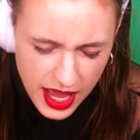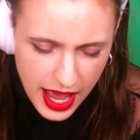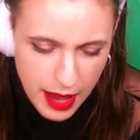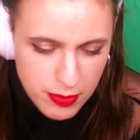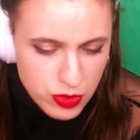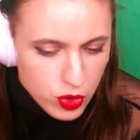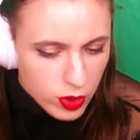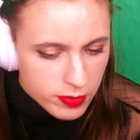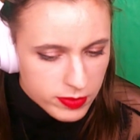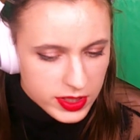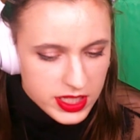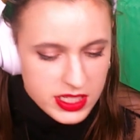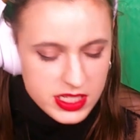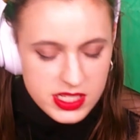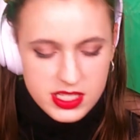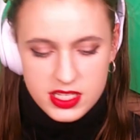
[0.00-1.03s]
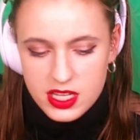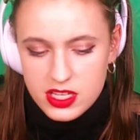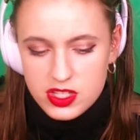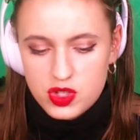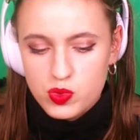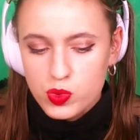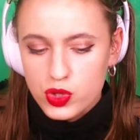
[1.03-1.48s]
Abnormally
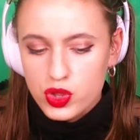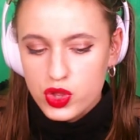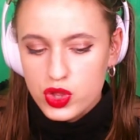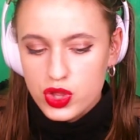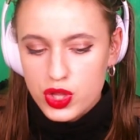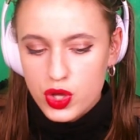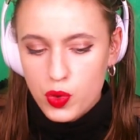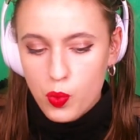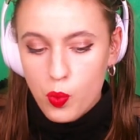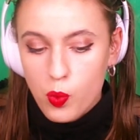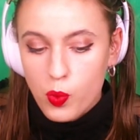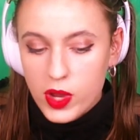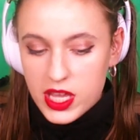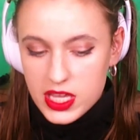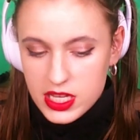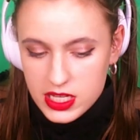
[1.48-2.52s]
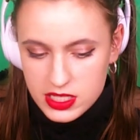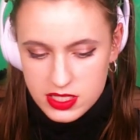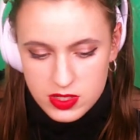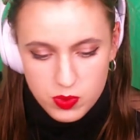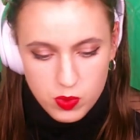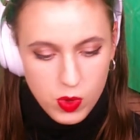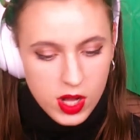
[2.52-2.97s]
Deceased were the
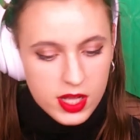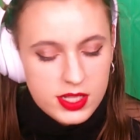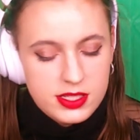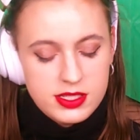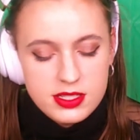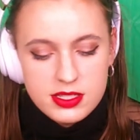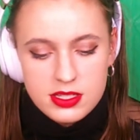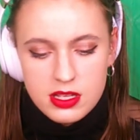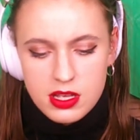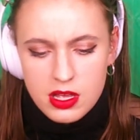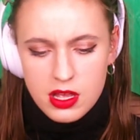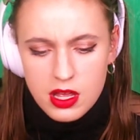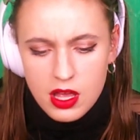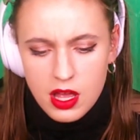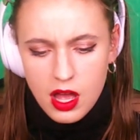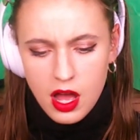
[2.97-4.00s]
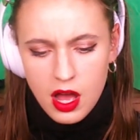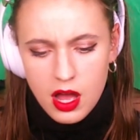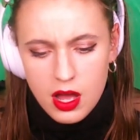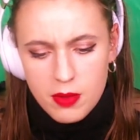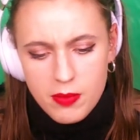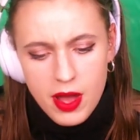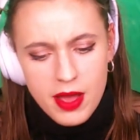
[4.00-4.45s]
weakest ones.
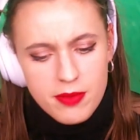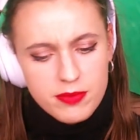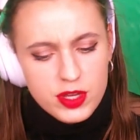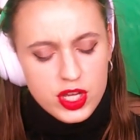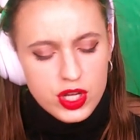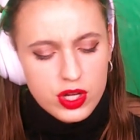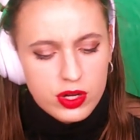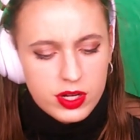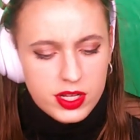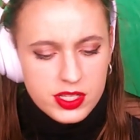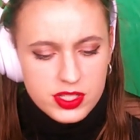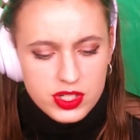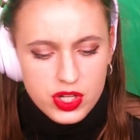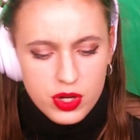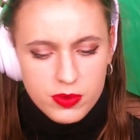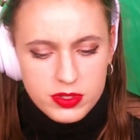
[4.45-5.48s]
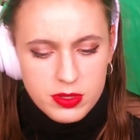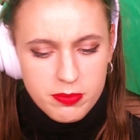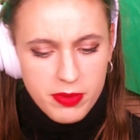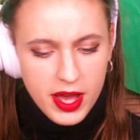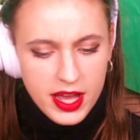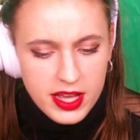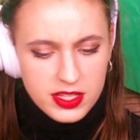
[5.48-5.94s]
I'm curious to know what the
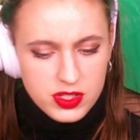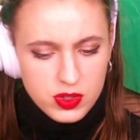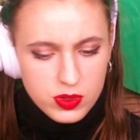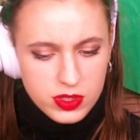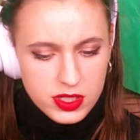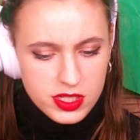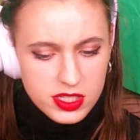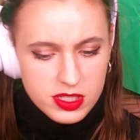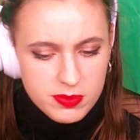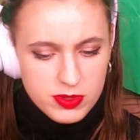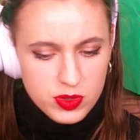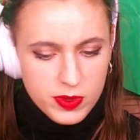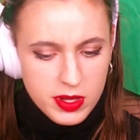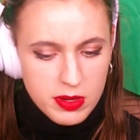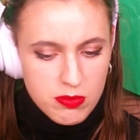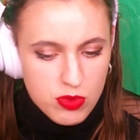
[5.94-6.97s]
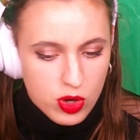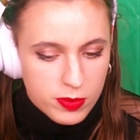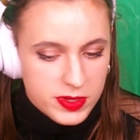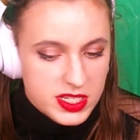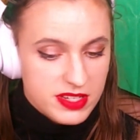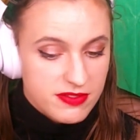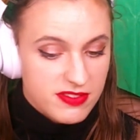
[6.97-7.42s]
backstory is between
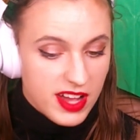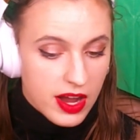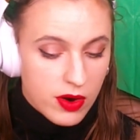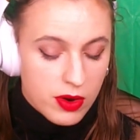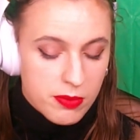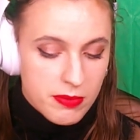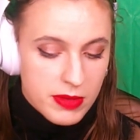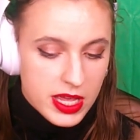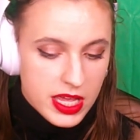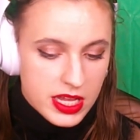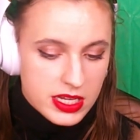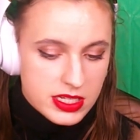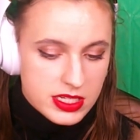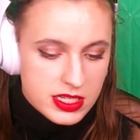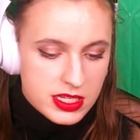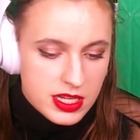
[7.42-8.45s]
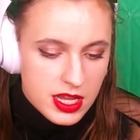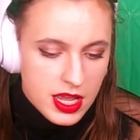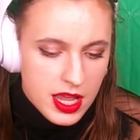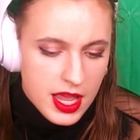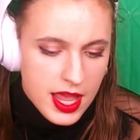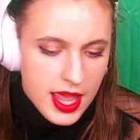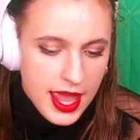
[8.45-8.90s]
Morbid Devourment
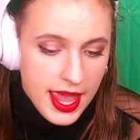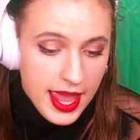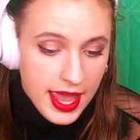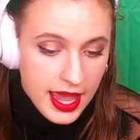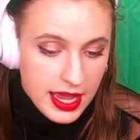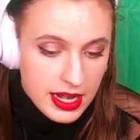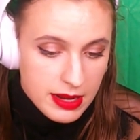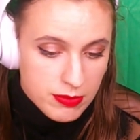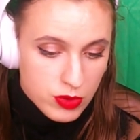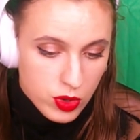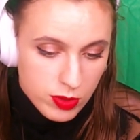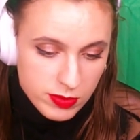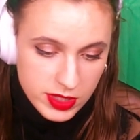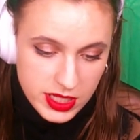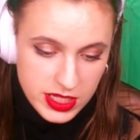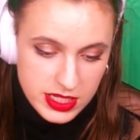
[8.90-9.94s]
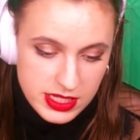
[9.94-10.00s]
and Abnormally